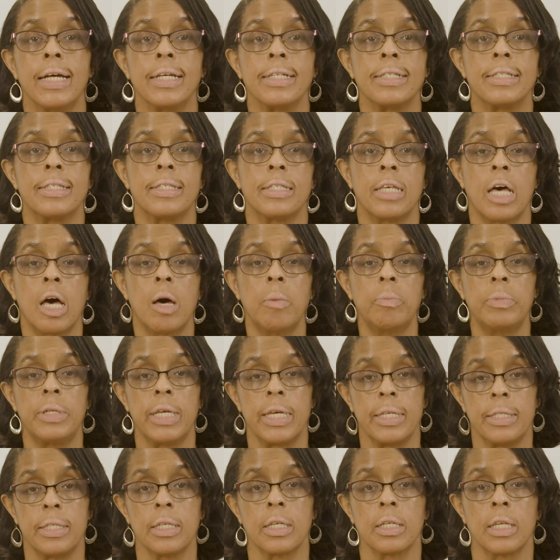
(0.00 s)
Some
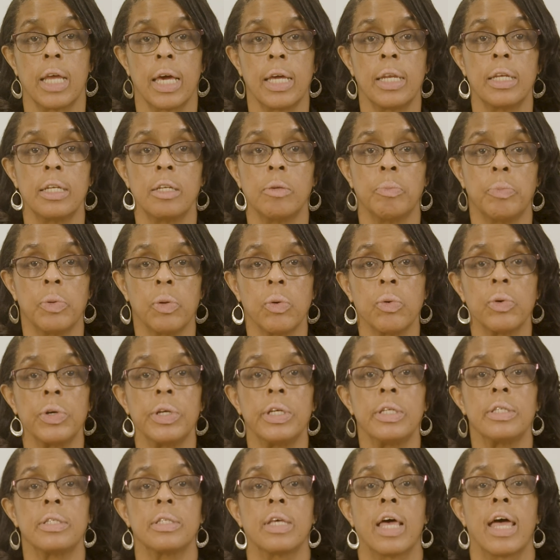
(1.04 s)
designated
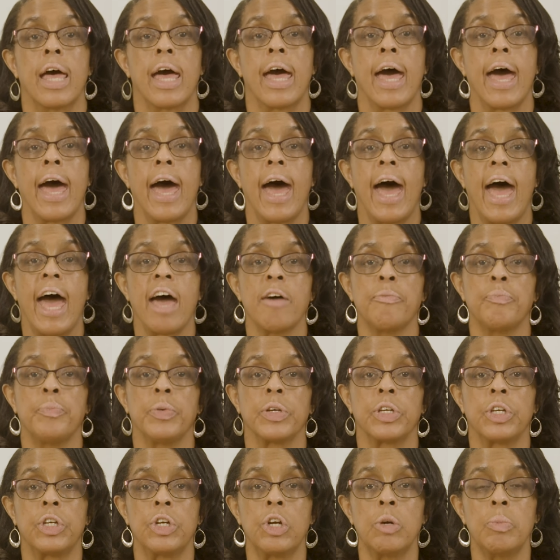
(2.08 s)
employees have
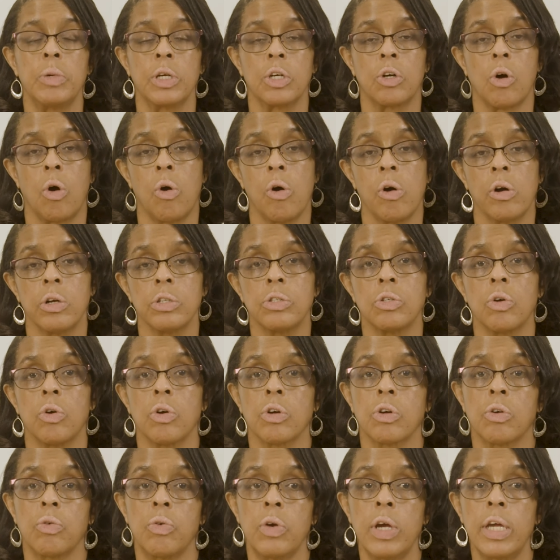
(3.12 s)
procurement cards
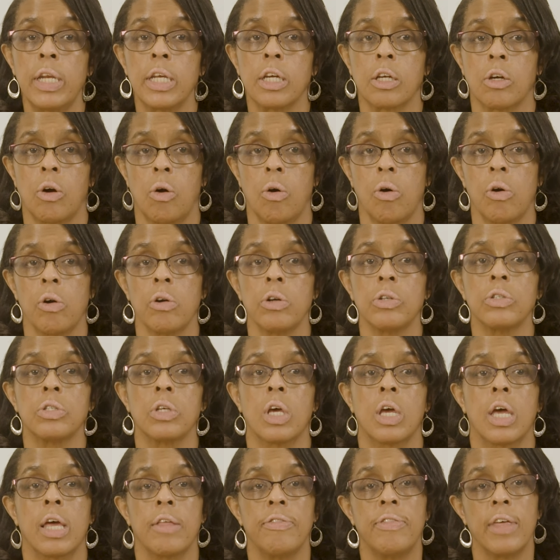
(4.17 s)
or credit cards
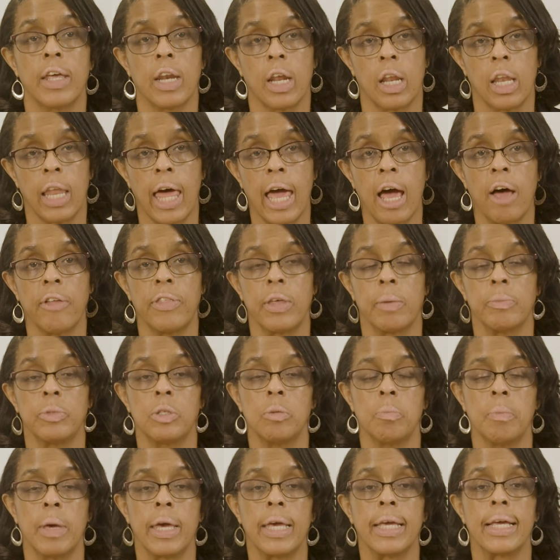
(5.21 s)
that allow them
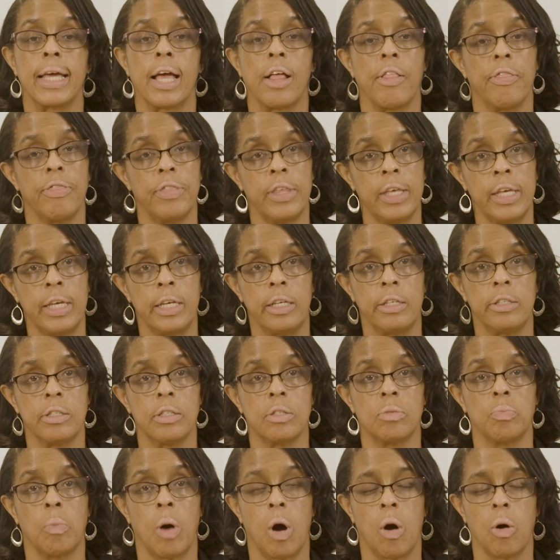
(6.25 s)
to make these
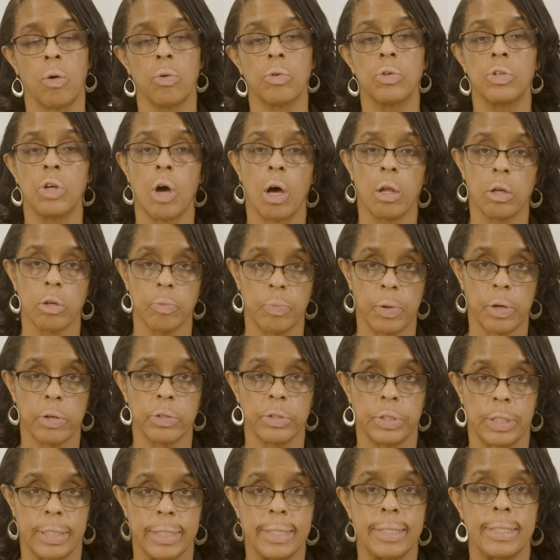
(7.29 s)
small dollar
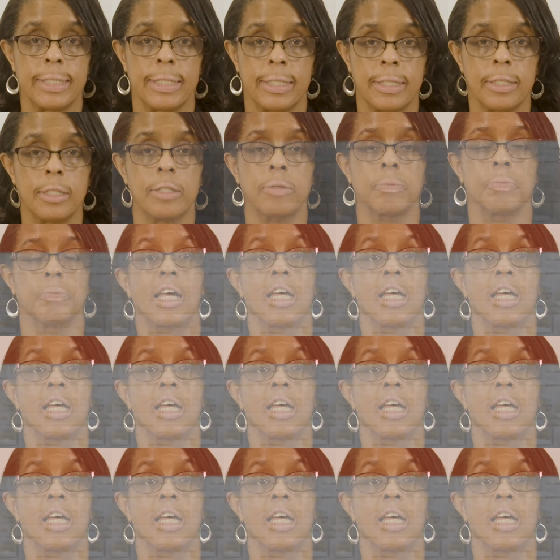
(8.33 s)
purchases.